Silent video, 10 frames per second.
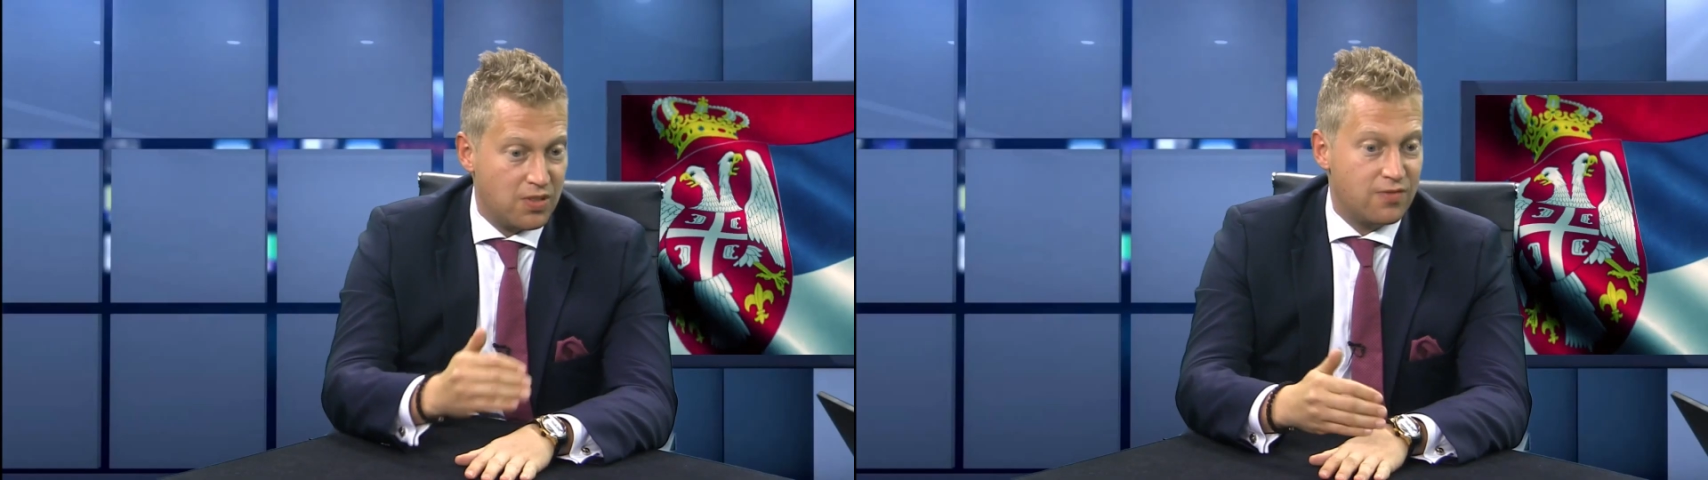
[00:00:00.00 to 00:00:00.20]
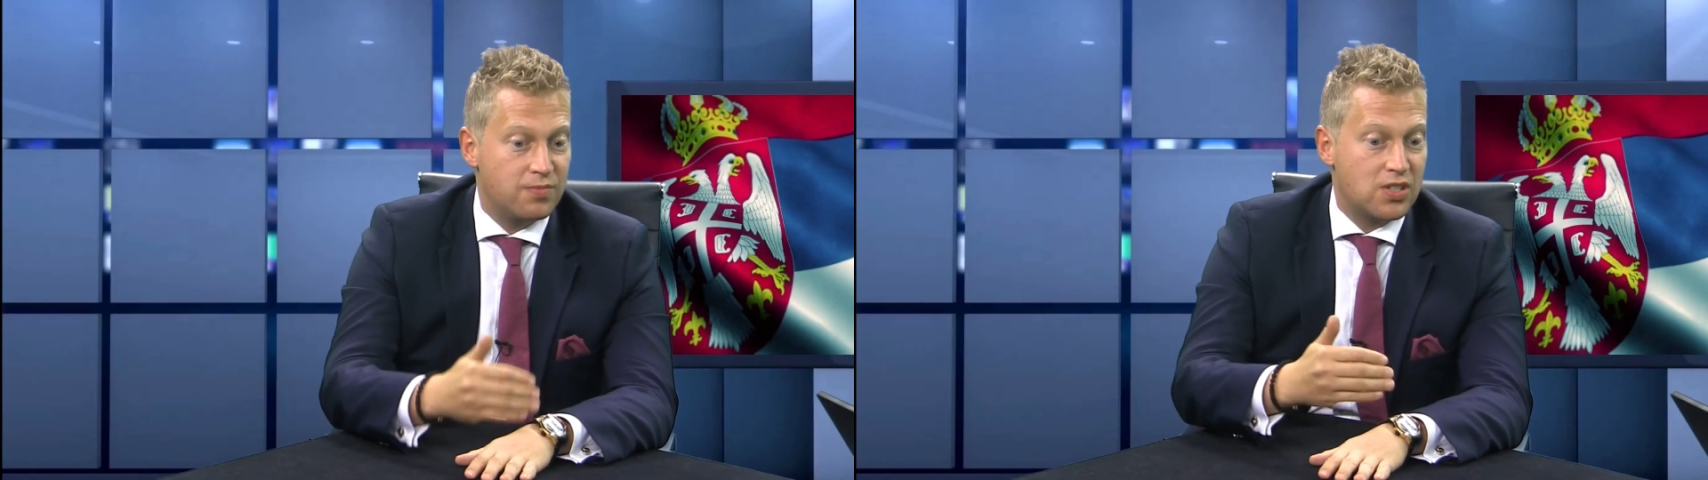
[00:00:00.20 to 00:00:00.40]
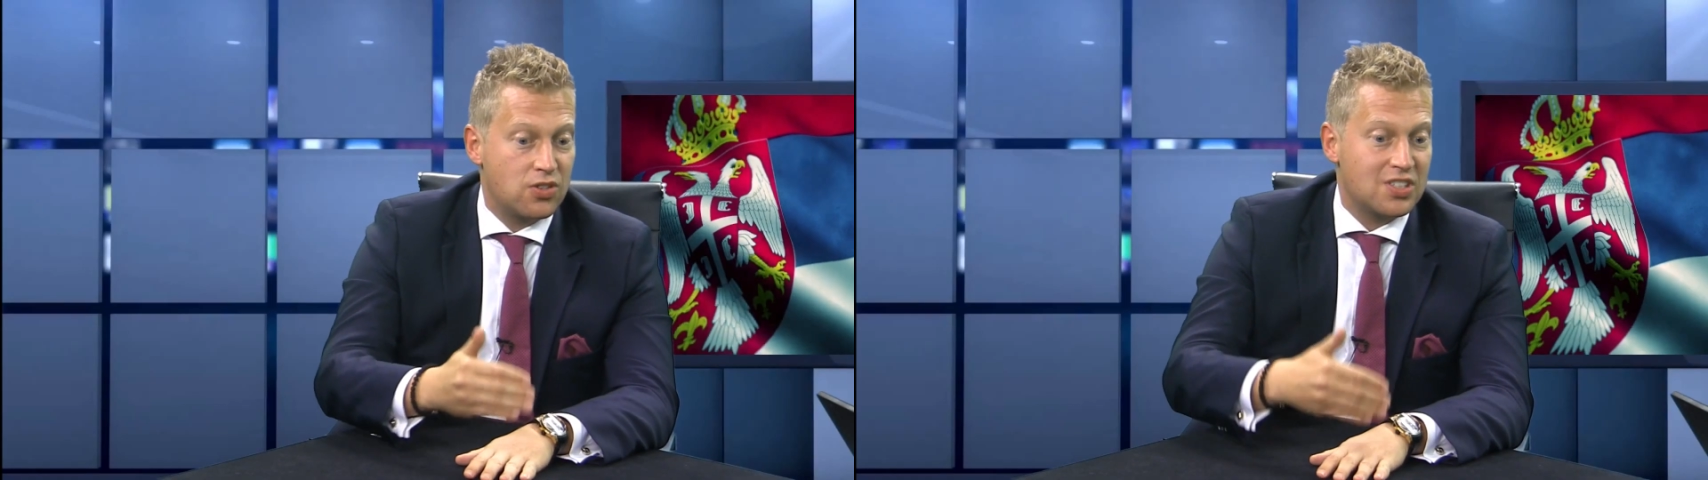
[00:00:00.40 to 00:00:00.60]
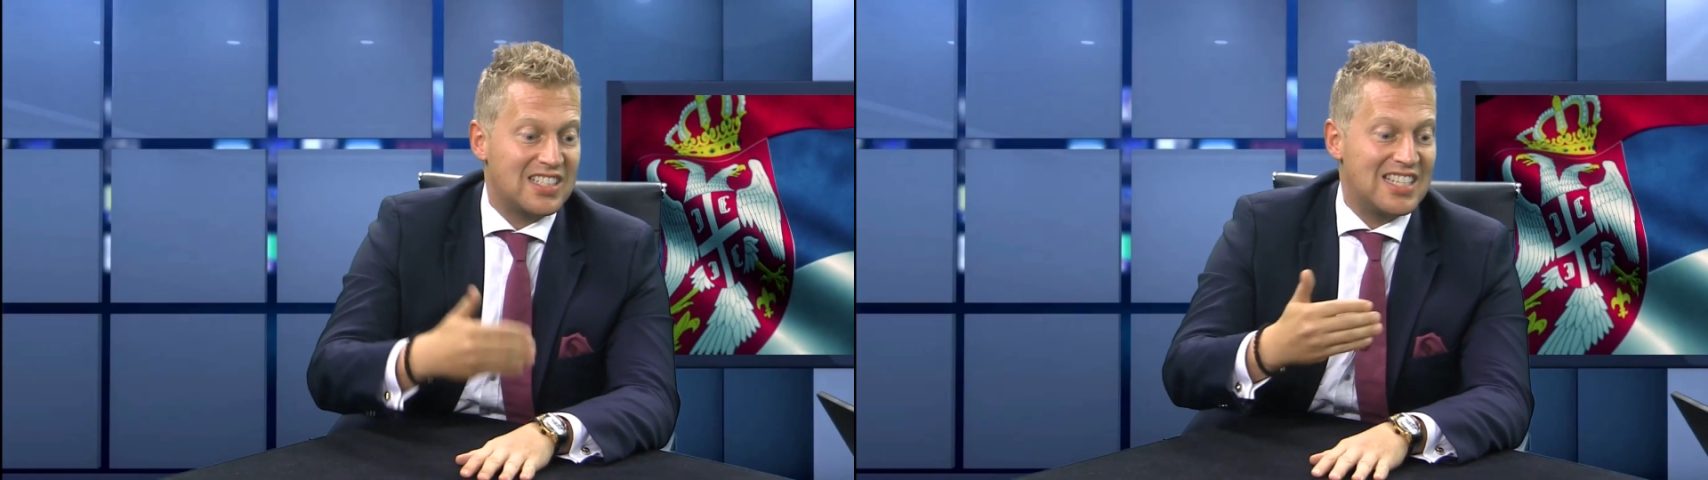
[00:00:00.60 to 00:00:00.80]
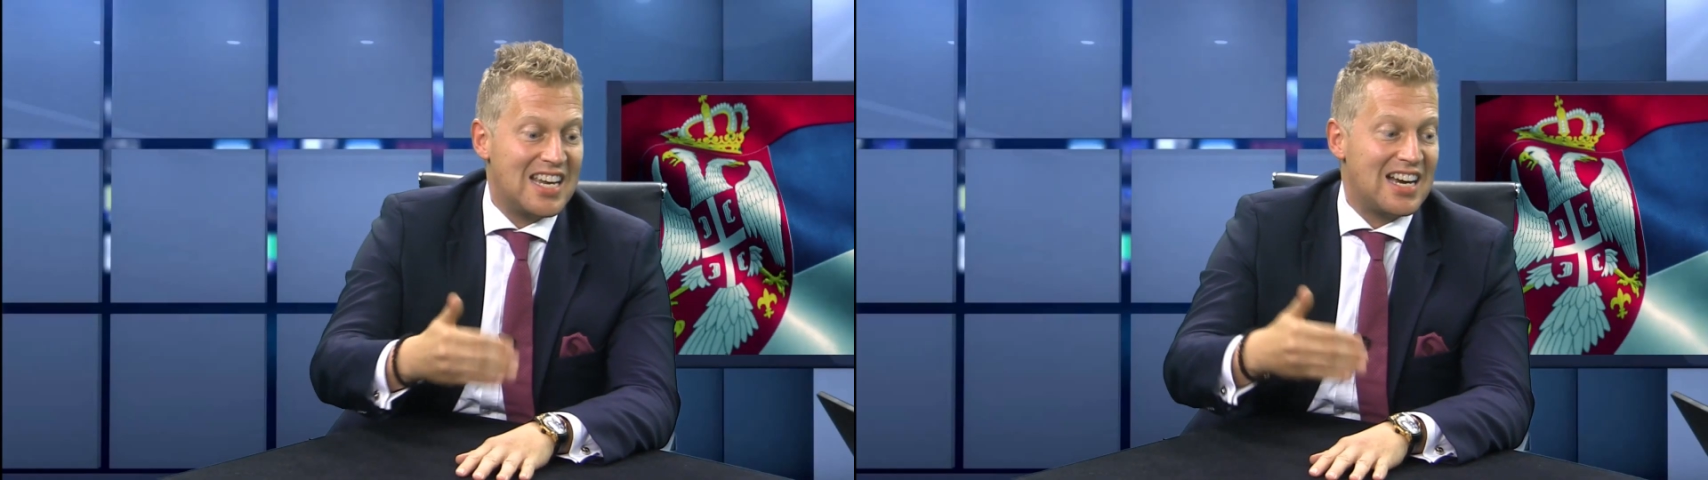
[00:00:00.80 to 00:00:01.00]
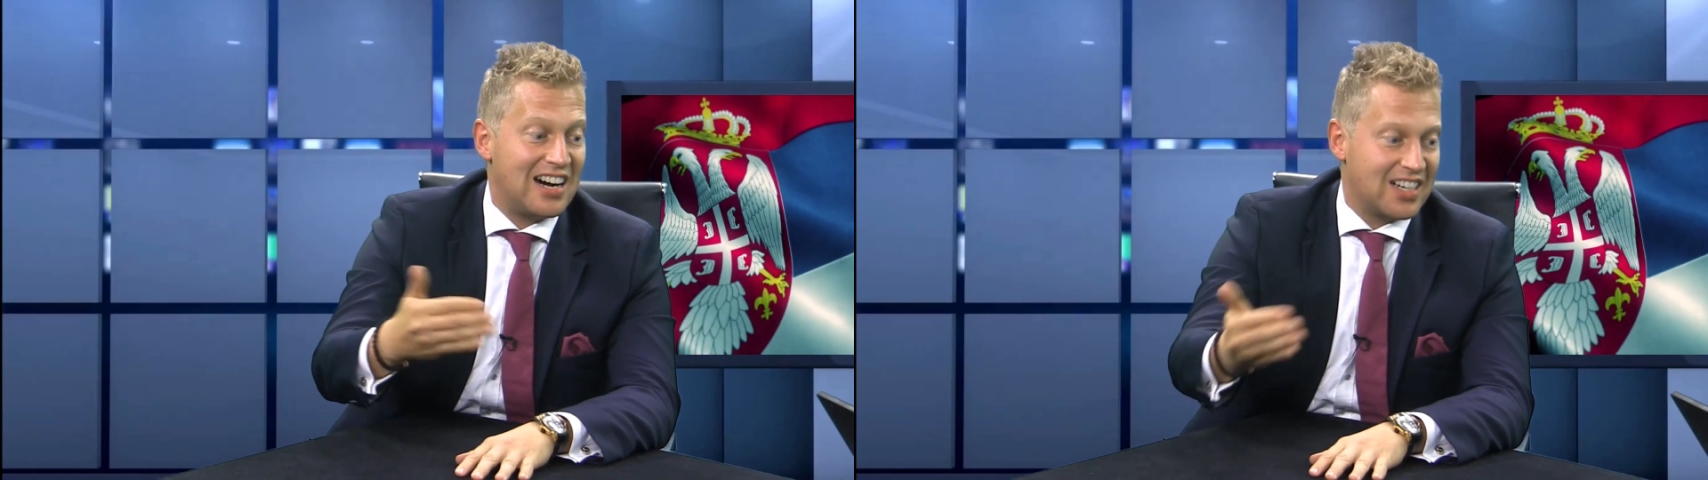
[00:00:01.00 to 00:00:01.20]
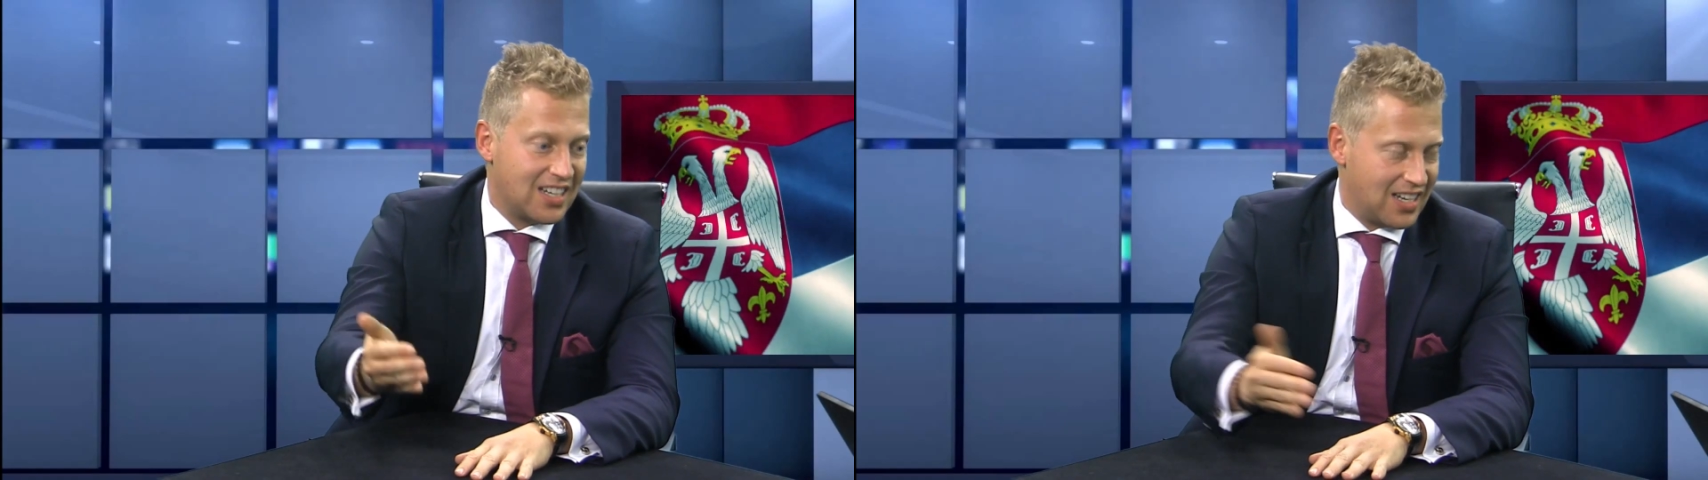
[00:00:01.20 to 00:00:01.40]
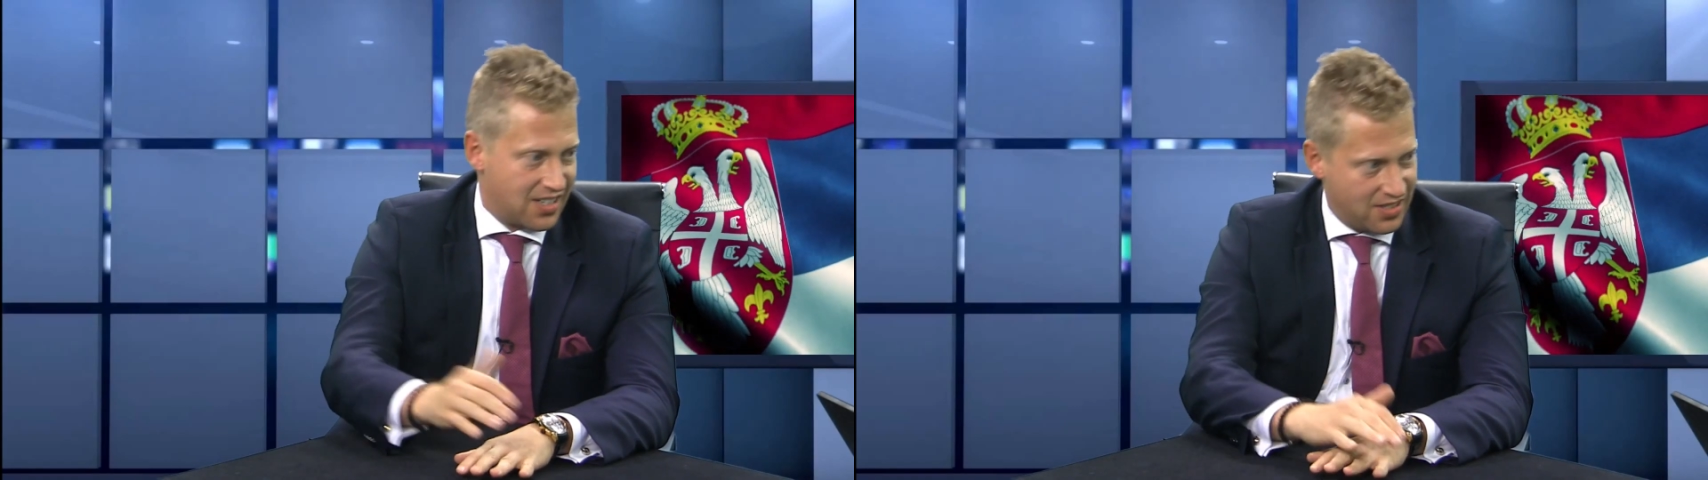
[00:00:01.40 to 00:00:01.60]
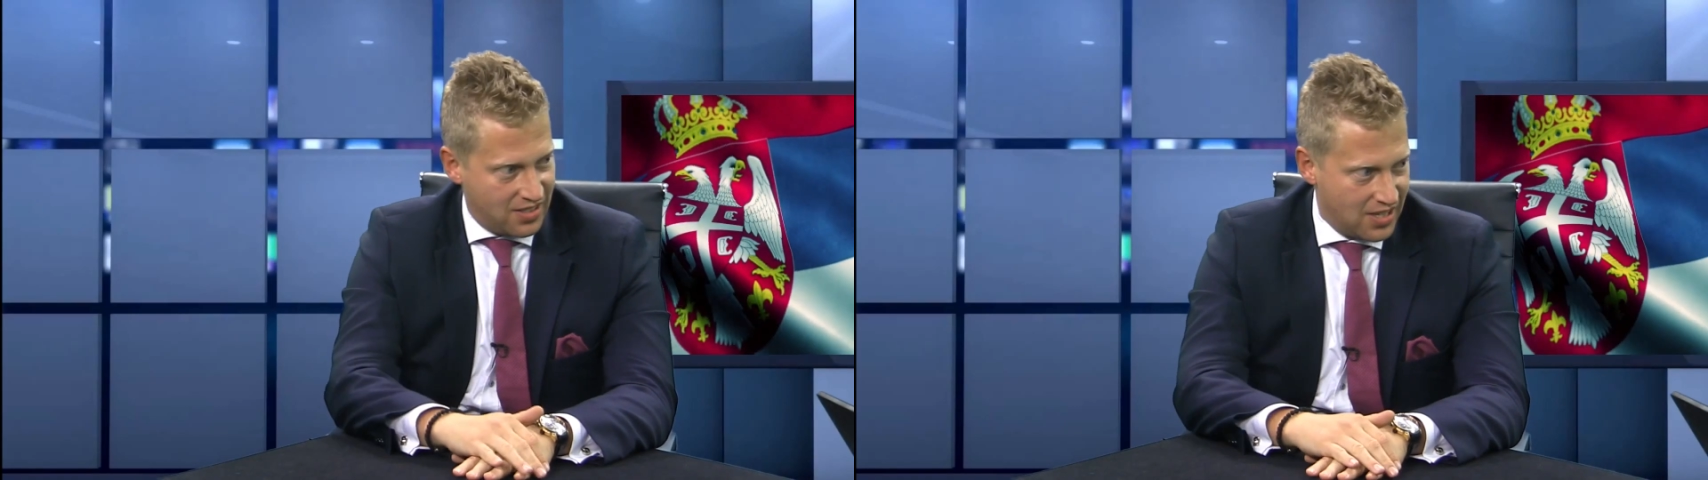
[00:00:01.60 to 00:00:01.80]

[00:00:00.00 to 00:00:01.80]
because they are elected.